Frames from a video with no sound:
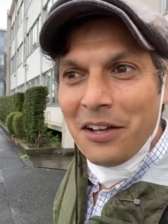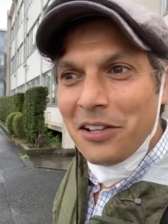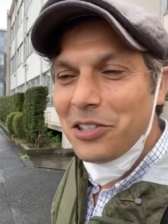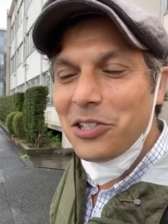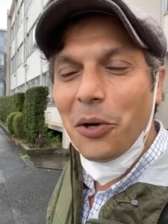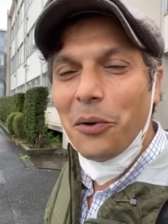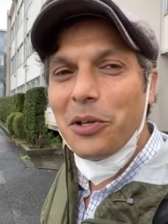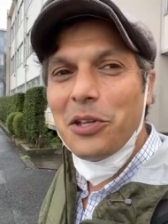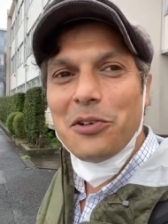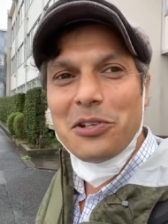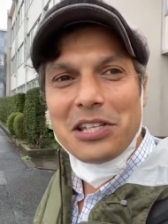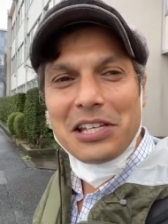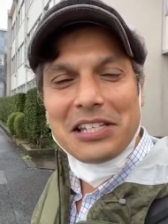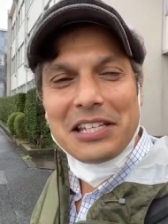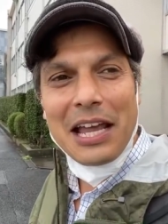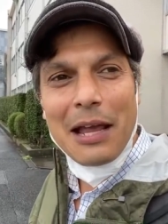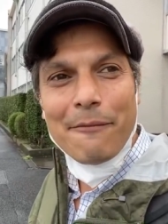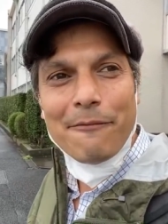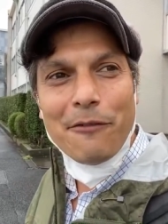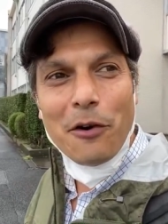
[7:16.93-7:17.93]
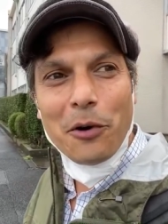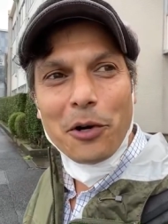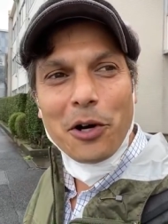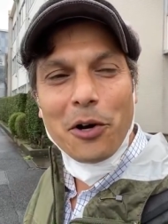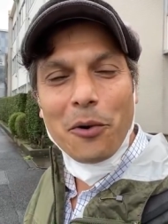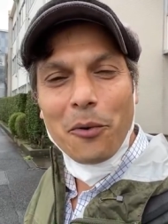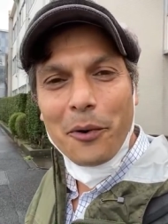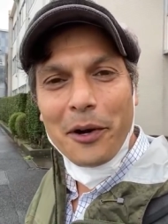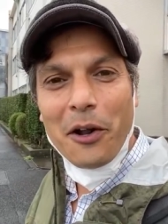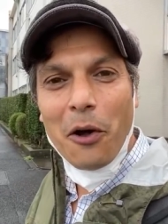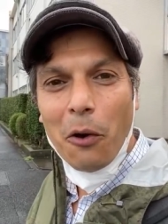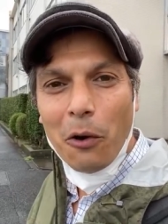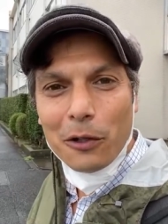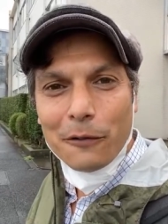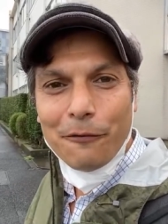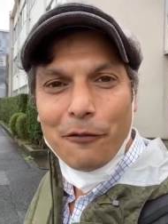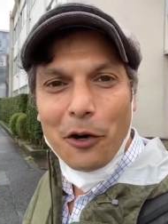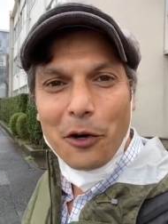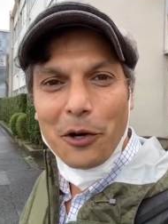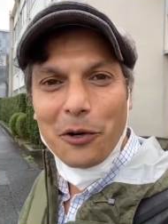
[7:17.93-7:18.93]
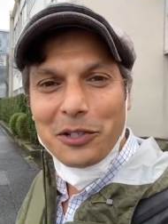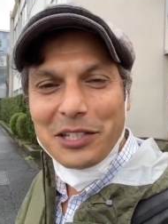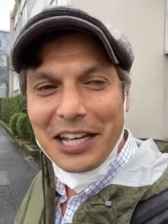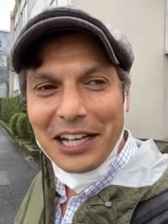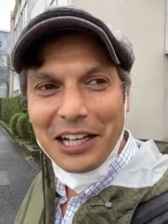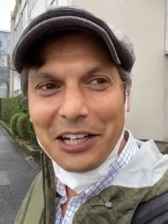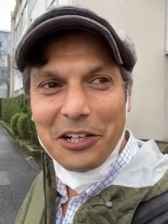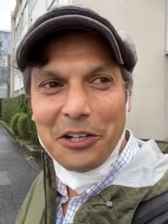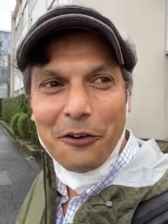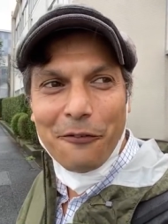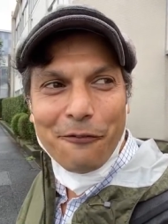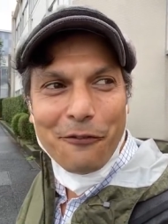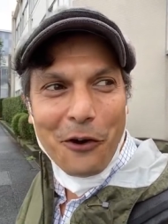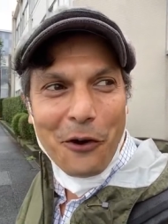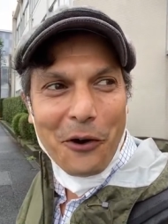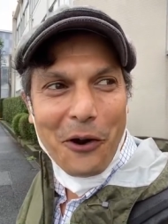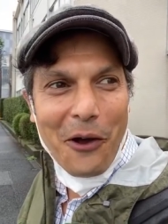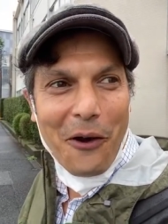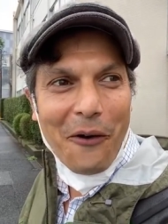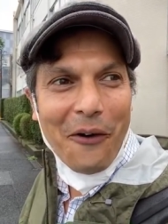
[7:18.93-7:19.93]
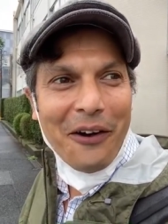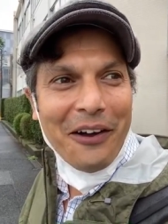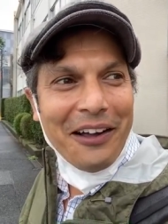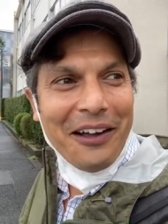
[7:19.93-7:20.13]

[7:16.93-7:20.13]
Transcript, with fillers: Don't use the same photo or an old photo. Take a new photo.